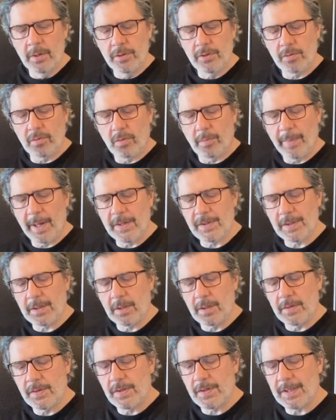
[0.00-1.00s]
So we're
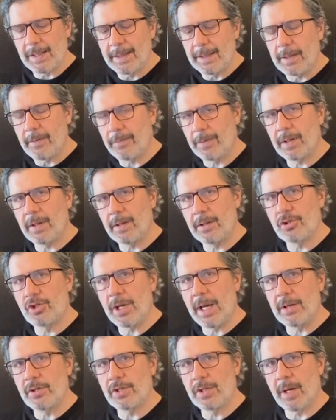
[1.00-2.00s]
basically significantly
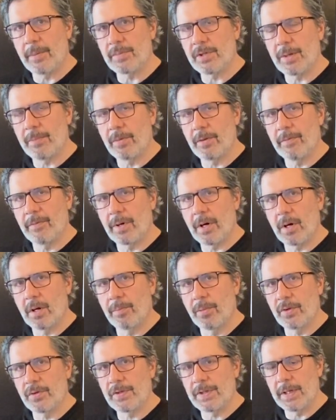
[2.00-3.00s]
changing up some of the
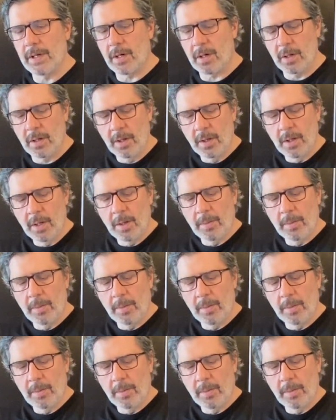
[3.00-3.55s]
variables here,